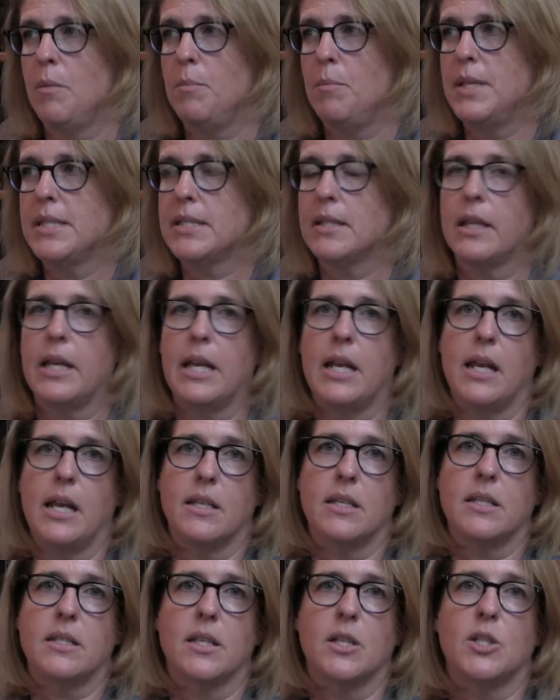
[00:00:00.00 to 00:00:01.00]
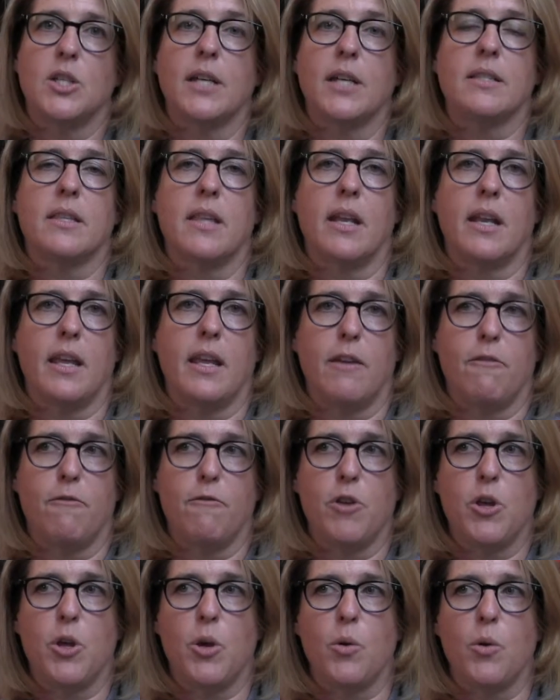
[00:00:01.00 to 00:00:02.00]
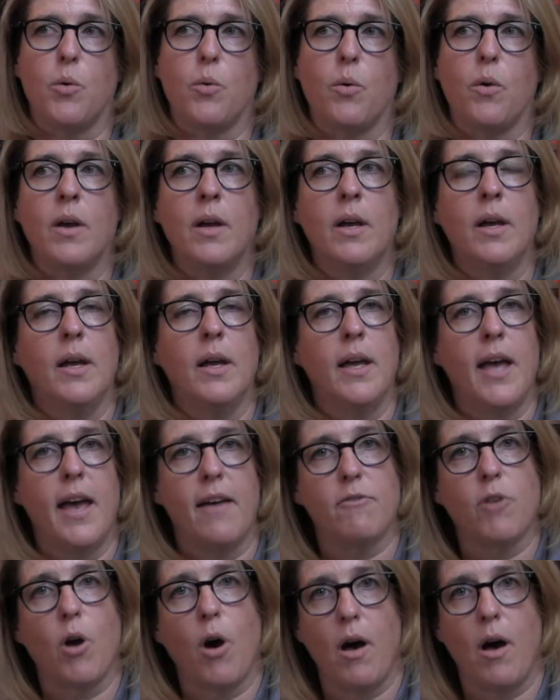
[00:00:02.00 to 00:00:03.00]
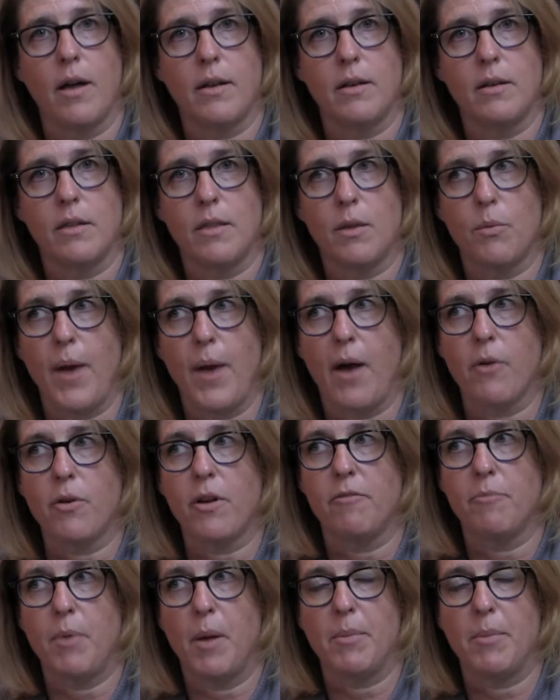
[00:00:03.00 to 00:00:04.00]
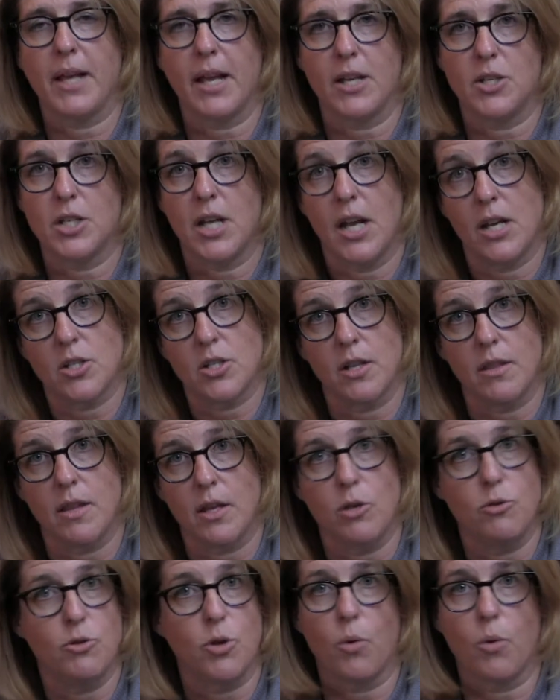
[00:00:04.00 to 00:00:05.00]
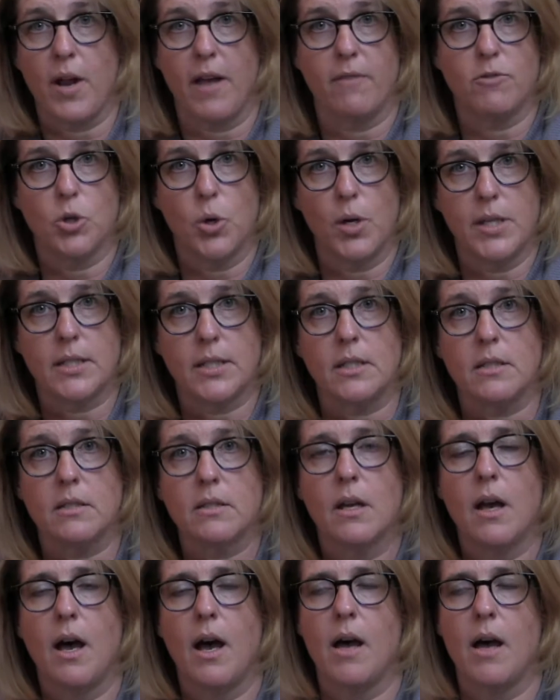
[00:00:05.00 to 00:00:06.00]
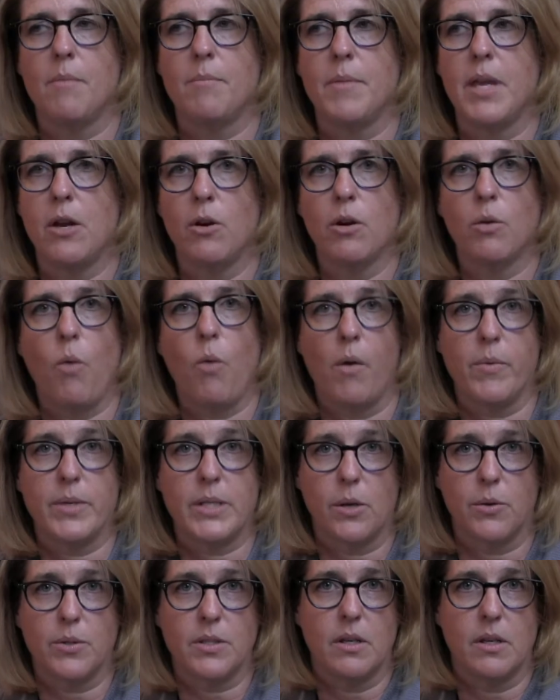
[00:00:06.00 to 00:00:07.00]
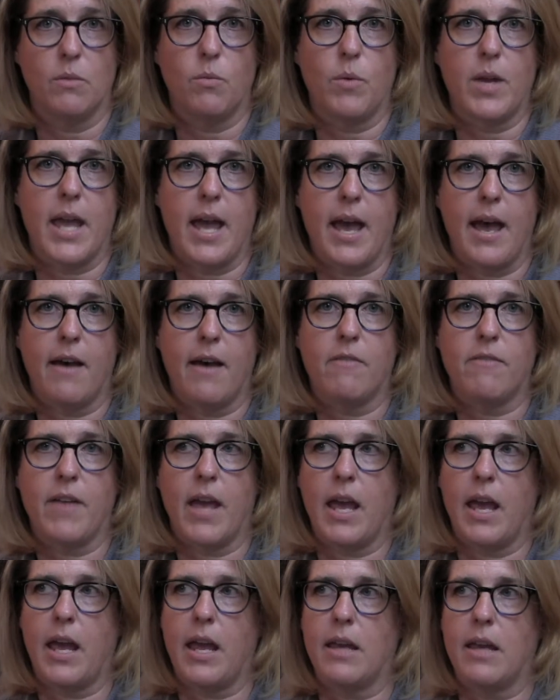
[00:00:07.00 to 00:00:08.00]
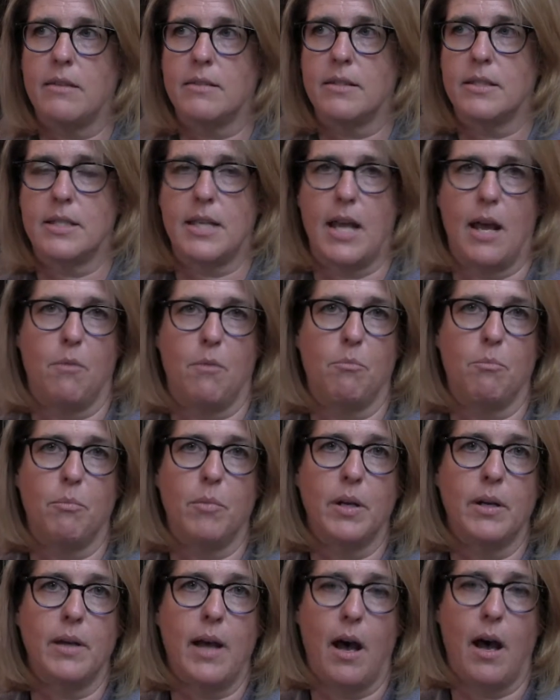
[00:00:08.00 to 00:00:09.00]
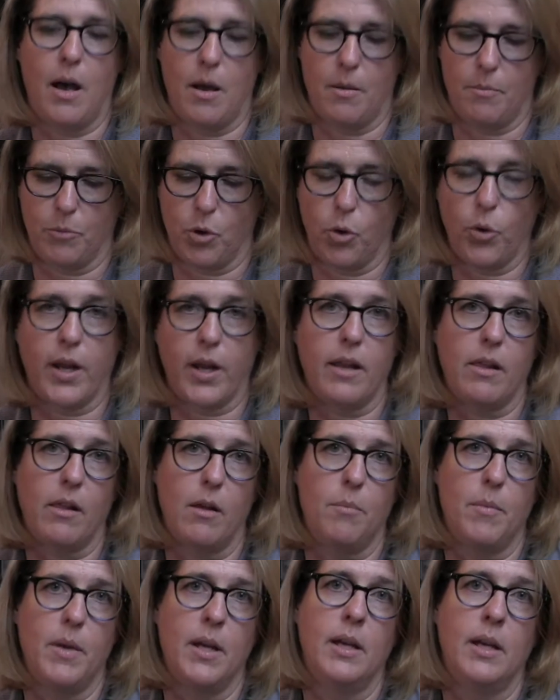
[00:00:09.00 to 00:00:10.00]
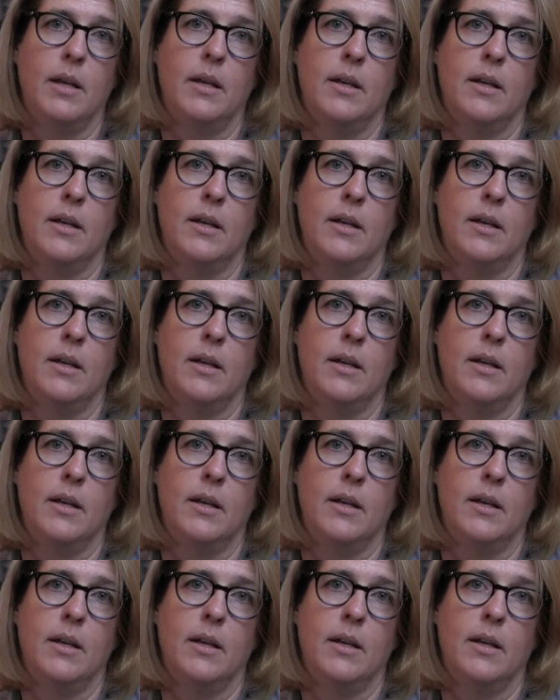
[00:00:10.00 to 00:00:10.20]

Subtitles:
misleading to suggest that if you have gone the route of public education that you don't have choices. Here in Wauwatosa we have a STEM curriculum,